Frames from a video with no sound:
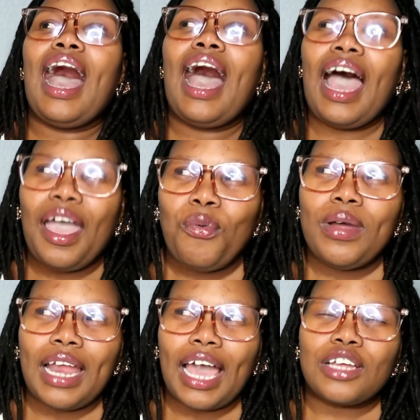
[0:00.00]
I
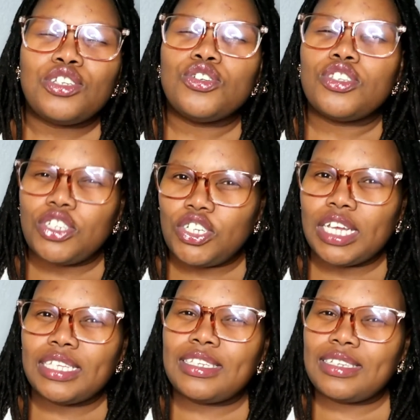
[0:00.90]
would like to
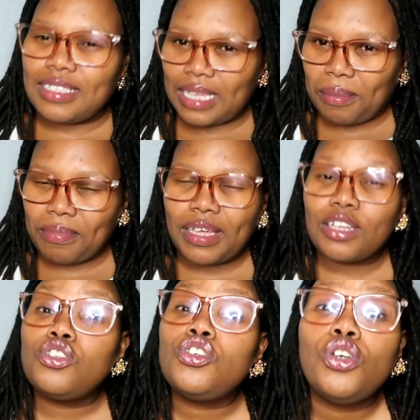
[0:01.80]
suggest
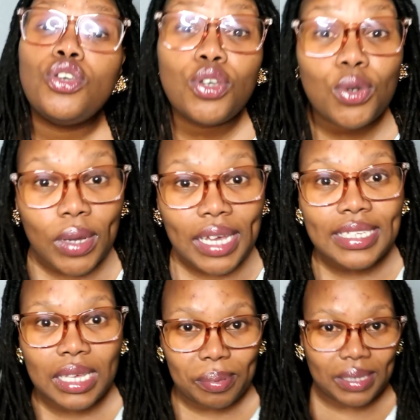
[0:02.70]
something to you,
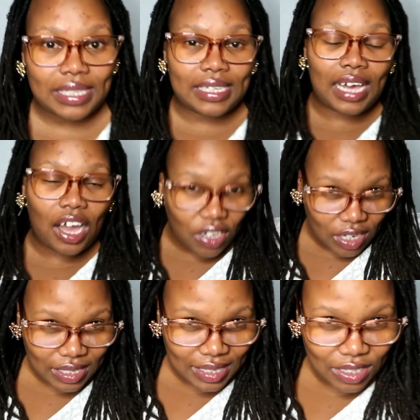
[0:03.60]
SABC. Are you
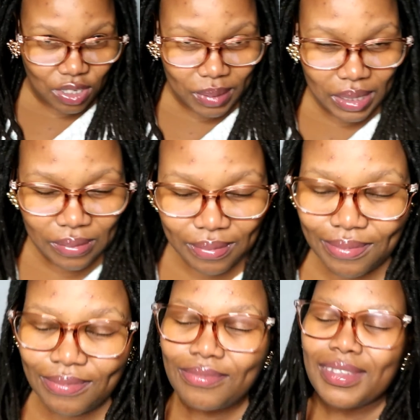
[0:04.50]
listening to me?
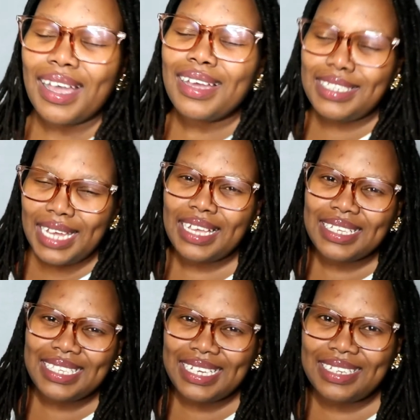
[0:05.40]
Take a
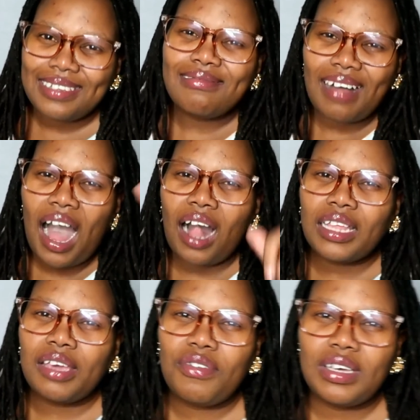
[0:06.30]
seat. I'll
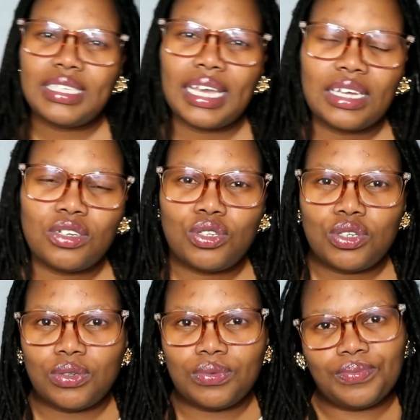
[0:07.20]
give you a second or
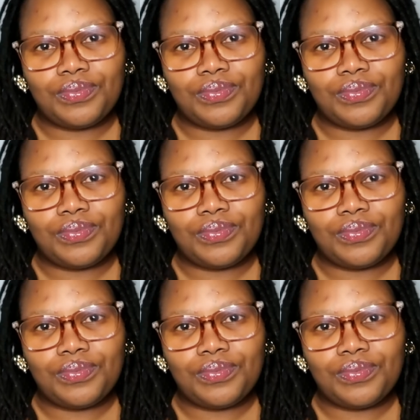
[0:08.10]
two.